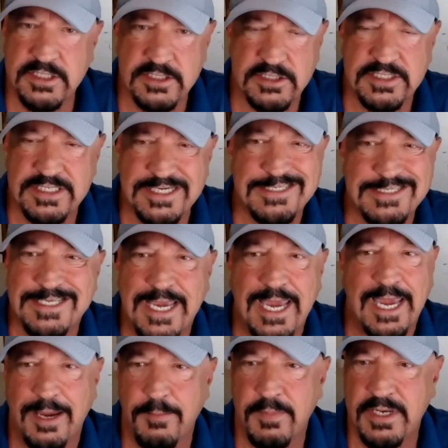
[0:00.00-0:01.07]
this is the
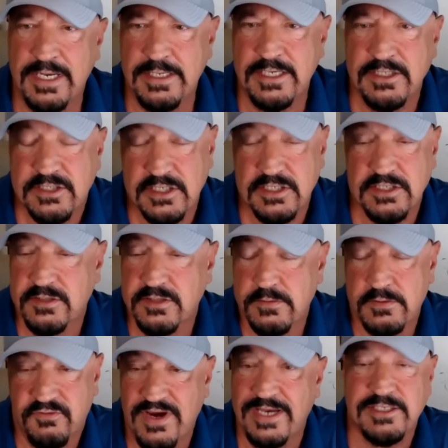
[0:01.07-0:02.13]
game and this is
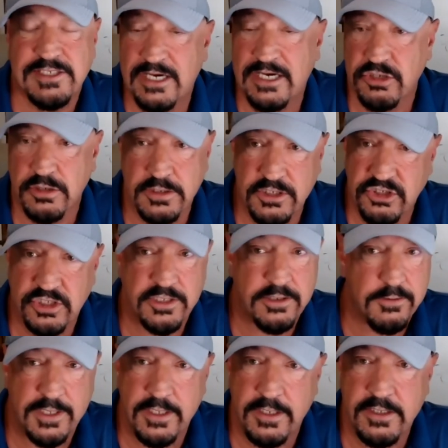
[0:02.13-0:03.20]
transactional
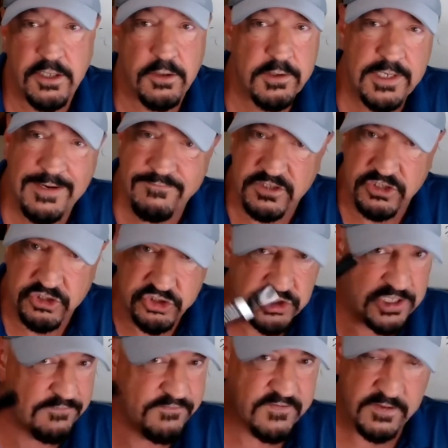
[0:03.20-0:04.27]
engineering. You know, you have to
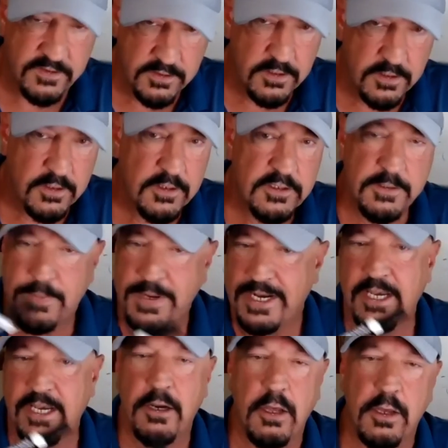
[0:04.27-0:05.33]
shift
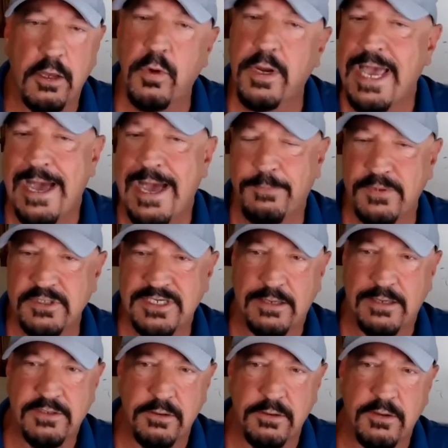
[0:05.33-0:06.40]
depending on what happens
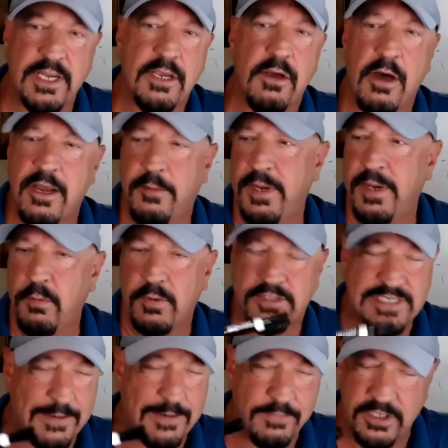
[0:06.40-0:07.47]
out there in the economy, what's
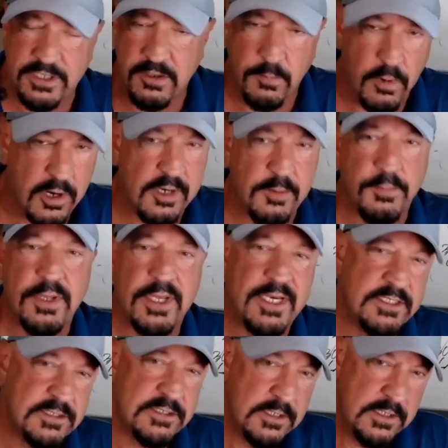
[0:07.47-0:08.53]
happening in the
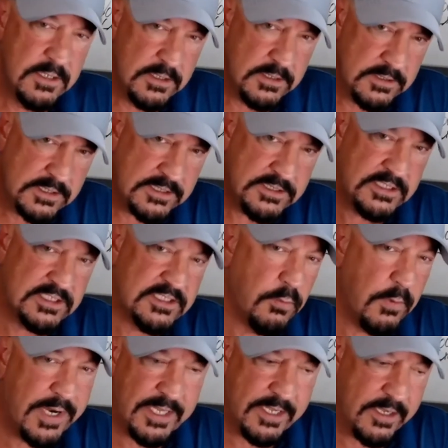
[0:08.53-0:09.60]
marketplace. This is the way to